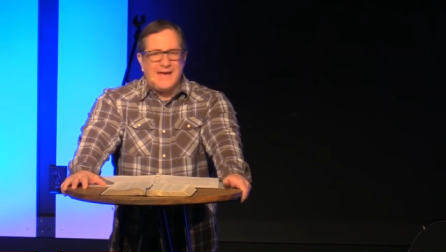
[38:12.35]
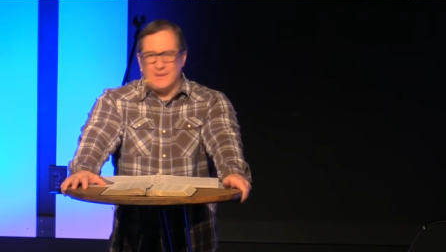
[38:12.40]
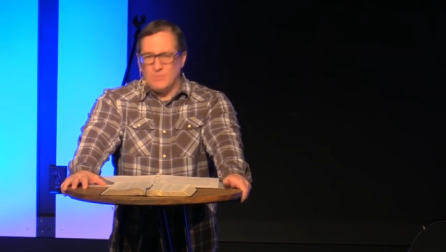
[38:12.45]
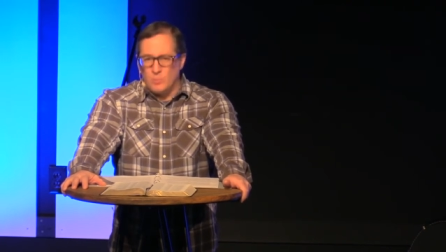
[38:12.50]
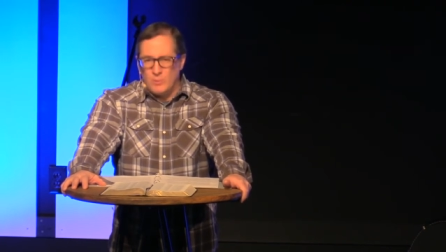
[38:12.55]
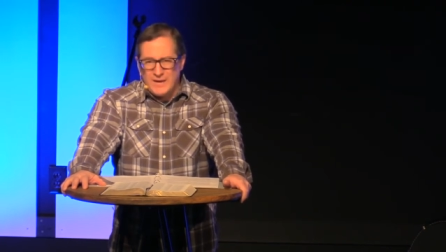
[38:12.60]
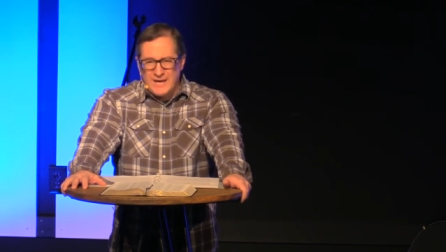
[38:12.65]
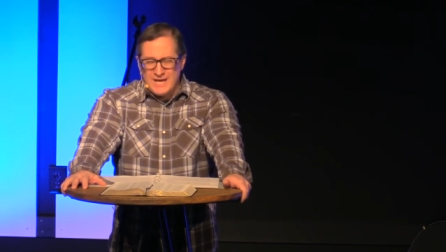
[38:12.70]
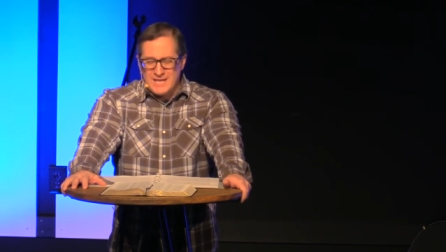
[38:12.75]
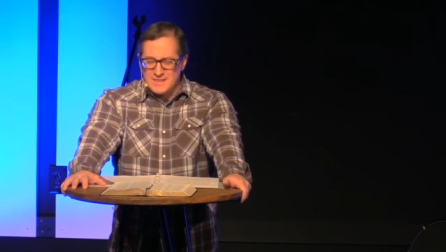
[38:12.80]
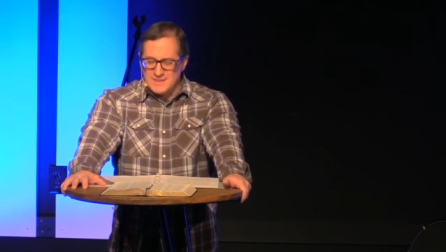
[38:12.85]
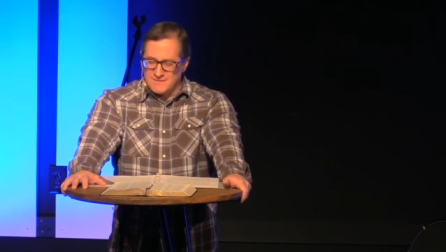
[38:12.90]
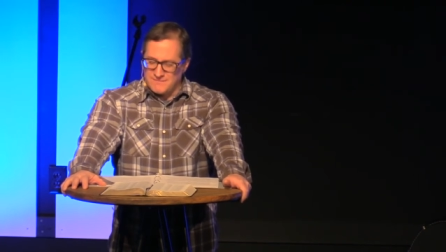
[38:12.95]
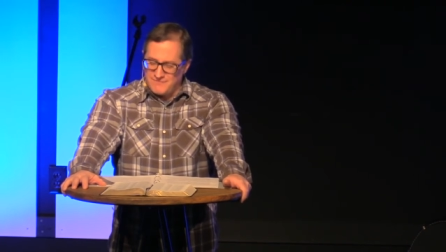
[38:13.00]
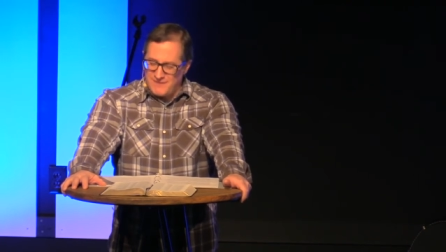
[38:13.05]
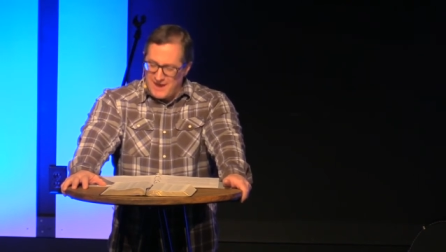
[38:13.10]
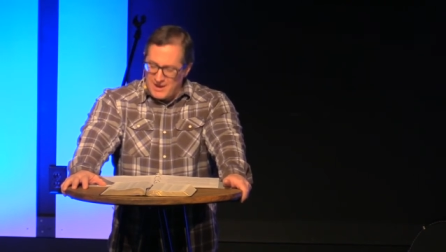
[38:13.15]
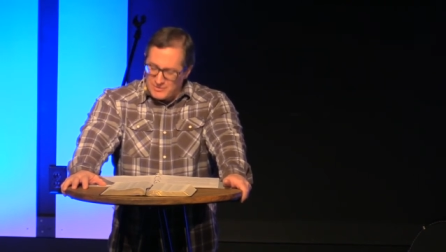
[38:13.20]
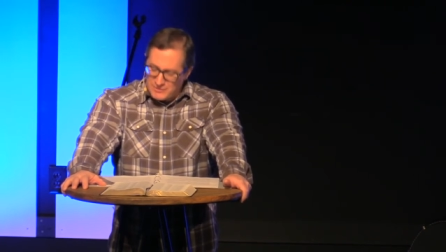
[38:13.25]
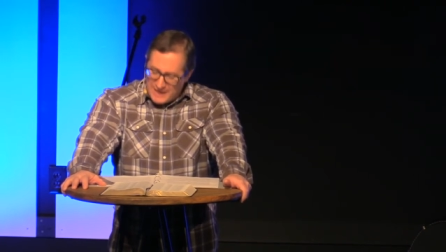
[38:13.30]
and when the
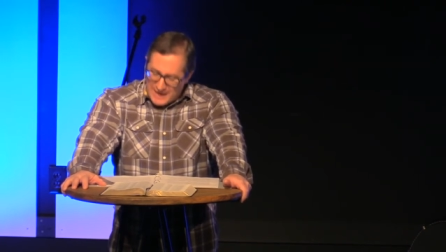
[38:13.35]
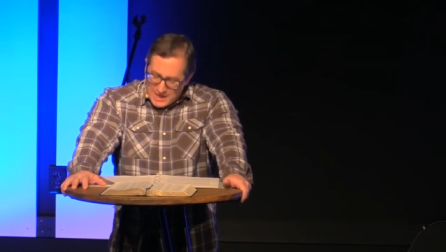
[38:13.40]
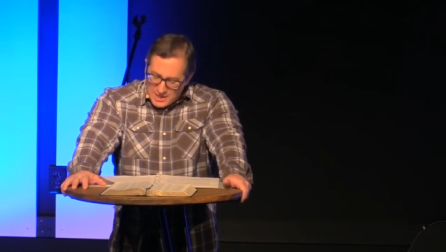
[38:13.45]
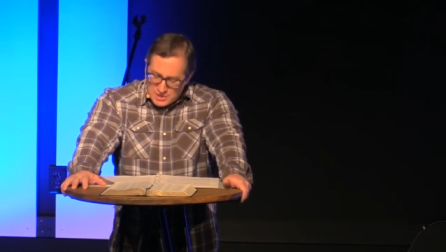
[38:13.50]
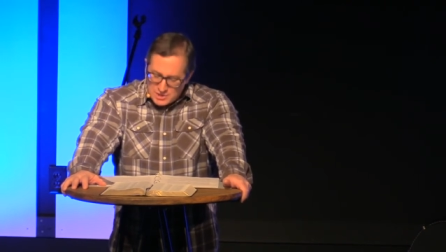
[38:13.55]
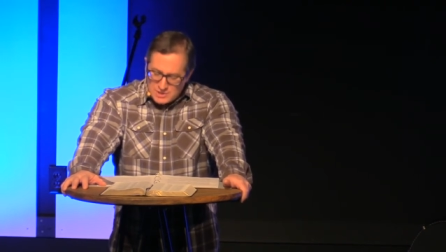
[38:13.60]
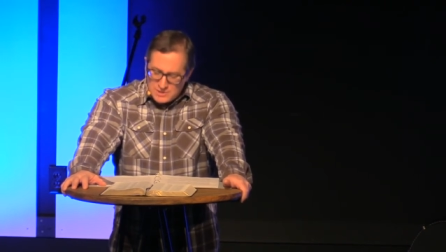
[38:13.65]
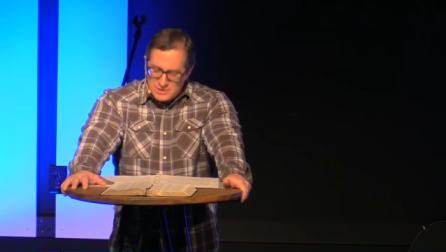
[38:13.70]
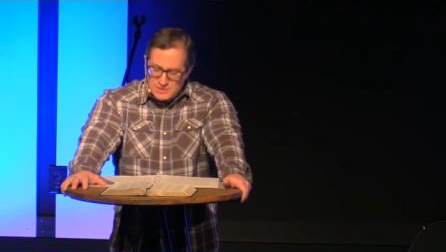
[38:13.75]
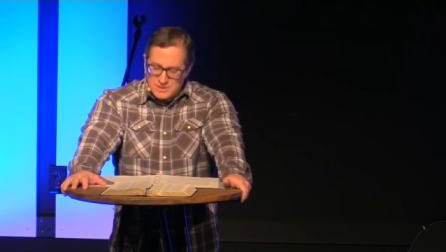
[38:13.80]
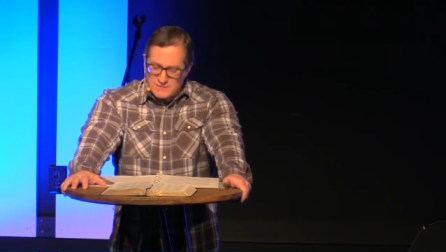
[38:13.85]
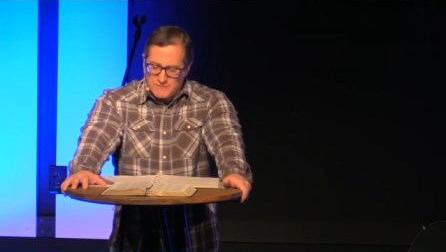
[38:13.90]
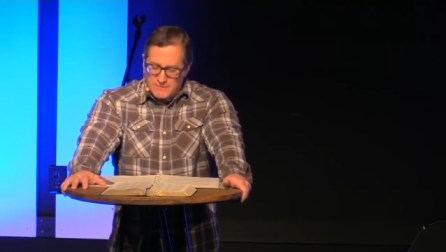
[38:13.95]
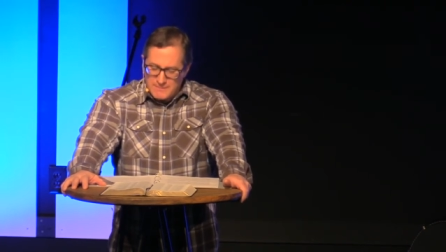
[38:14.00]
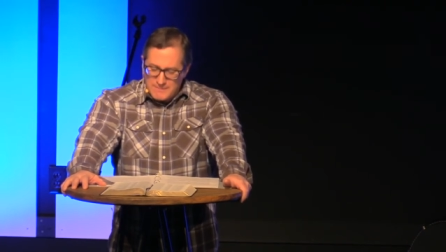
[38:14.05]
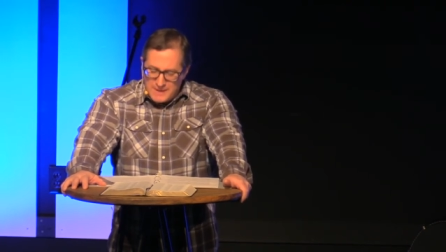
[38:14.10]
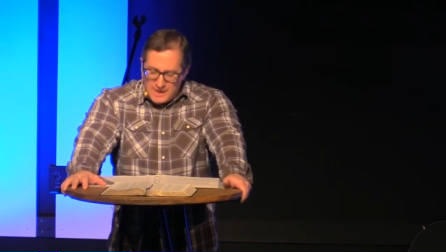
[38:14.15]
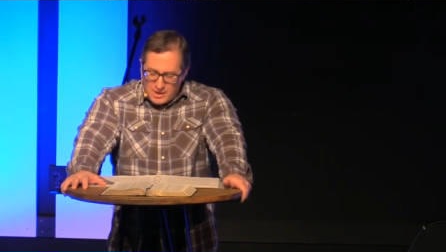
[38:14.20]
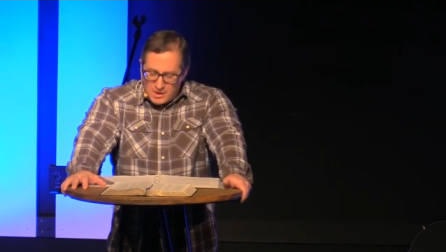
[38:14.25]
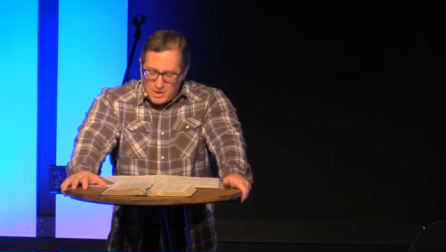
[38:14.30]
foundations of
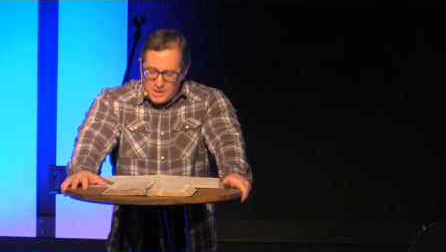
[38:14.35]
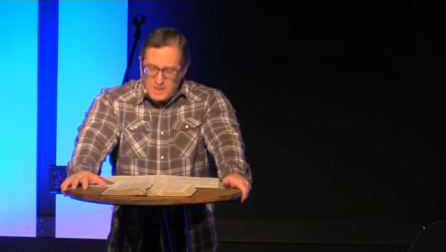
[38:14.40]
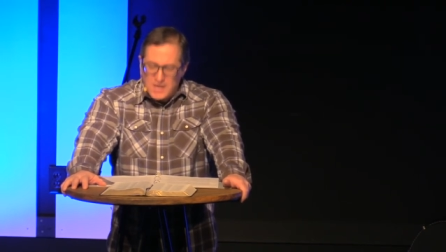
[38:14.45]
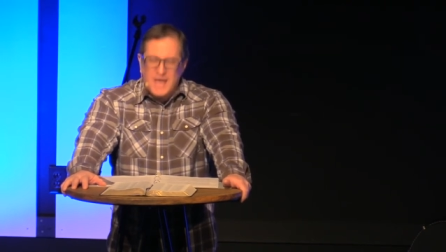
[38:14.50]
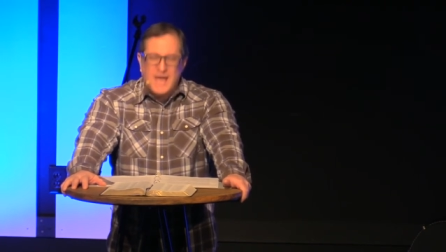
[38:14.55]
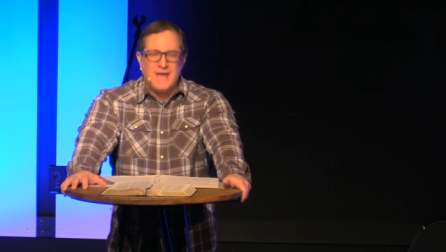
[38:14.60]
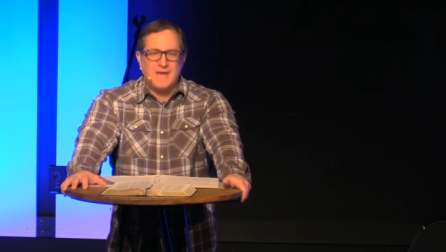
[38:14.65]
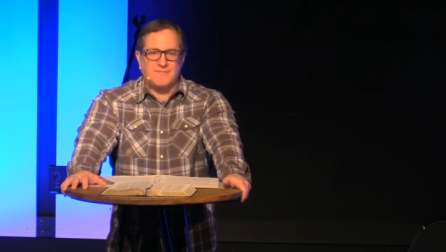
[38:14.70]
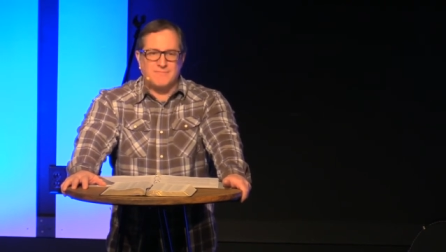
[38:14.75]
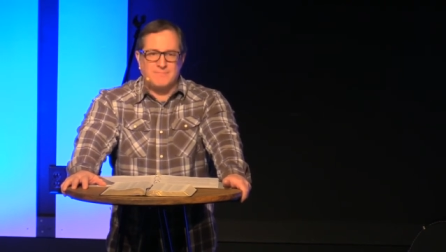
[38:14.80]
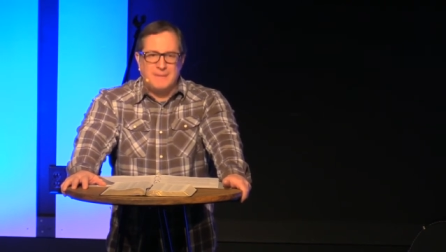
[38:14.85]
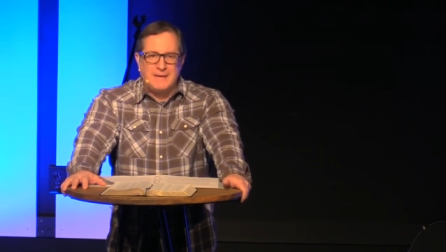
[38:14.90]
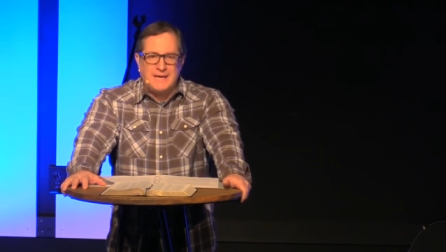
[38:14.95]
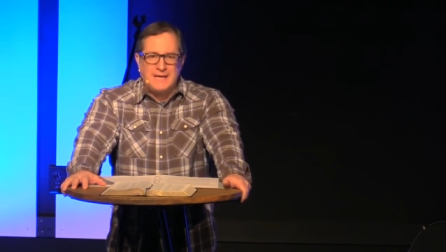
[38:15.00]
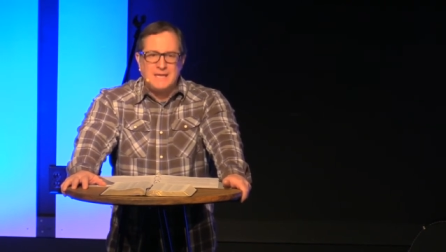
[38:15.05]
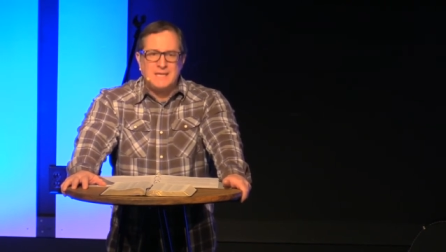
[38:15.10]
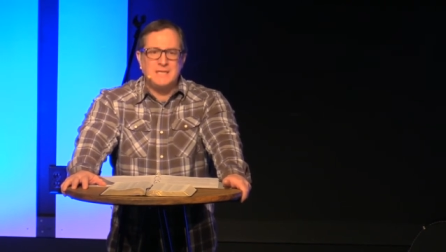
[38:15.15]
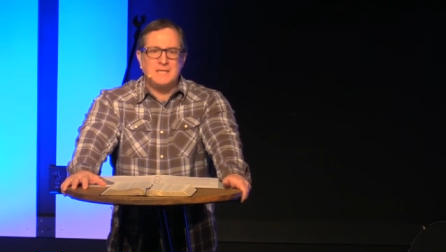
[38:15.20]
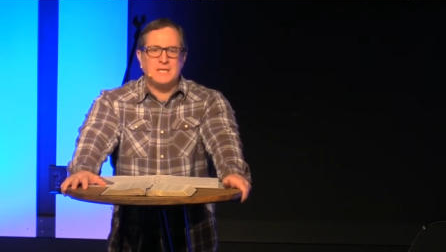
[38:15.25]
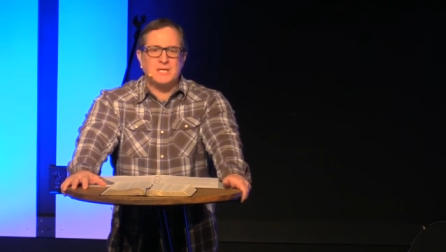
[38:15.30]
America have
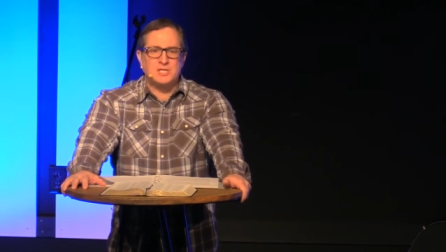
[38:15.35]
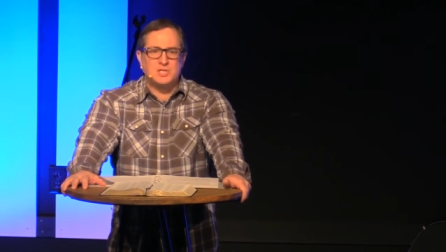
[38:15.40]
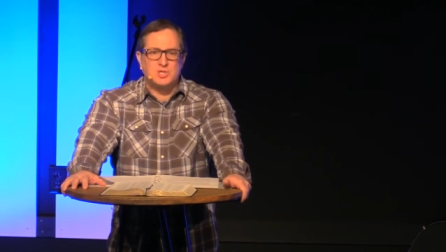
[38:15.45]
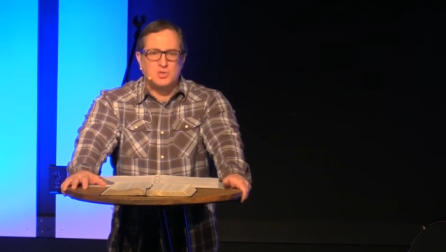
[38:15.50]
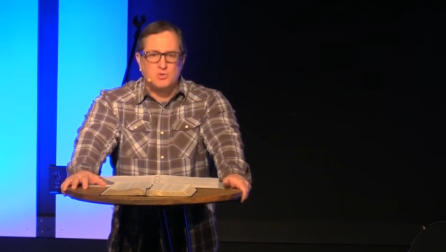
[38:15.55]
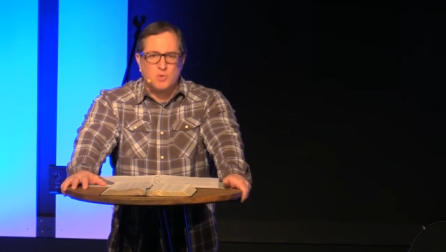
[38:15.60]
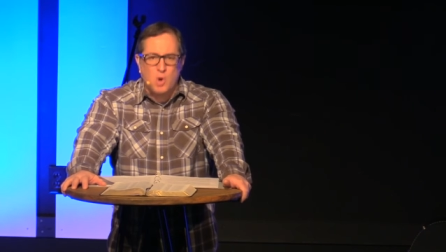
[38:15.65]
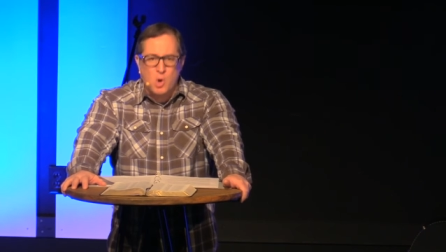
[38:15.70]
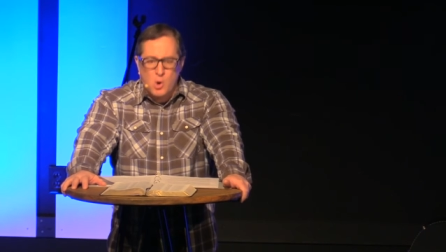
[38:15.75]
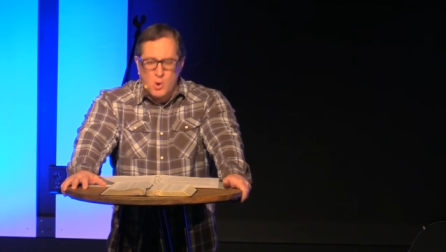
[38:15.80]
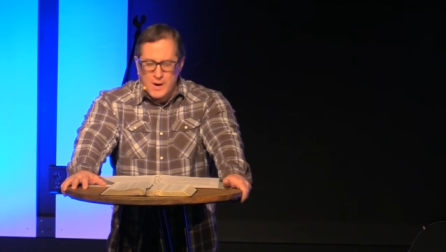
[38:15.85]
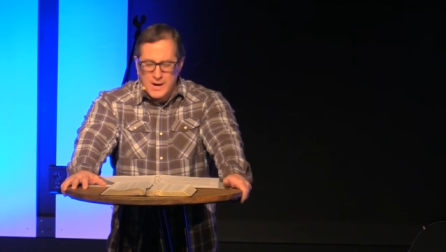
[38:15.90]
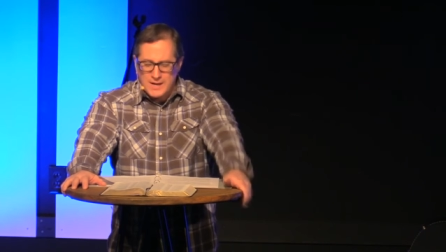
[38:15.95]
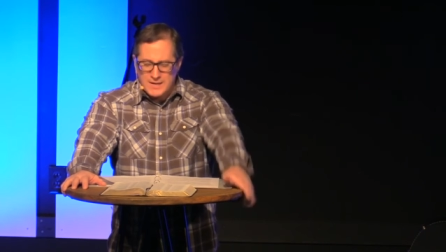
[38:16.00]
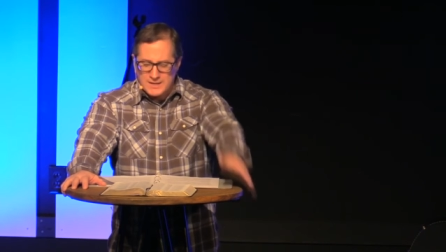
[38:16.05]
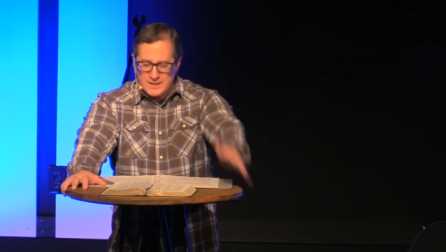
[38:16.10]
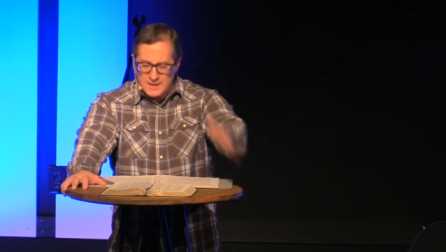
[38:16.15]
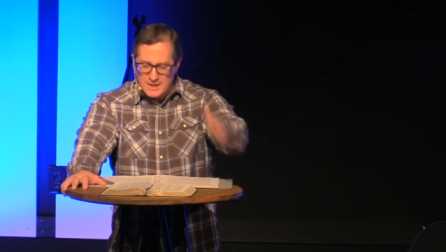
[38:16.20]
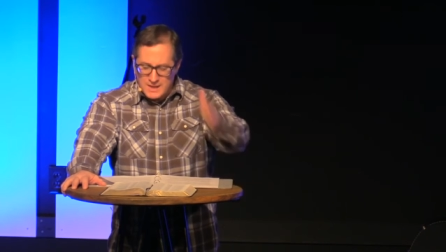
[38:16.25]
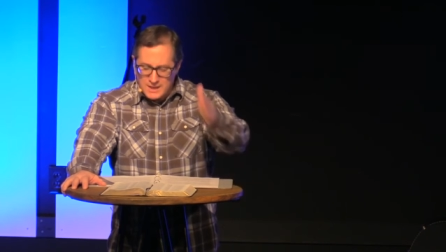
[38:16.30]
been
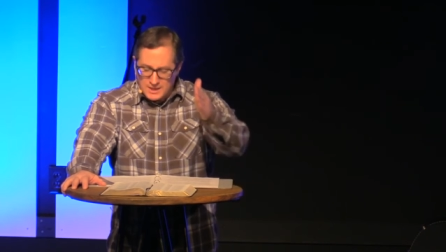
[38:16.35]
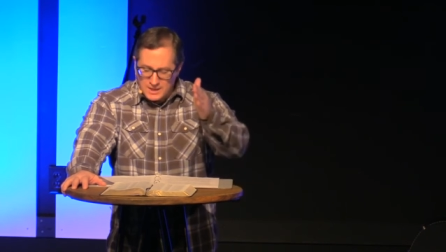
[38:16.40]
destroyed,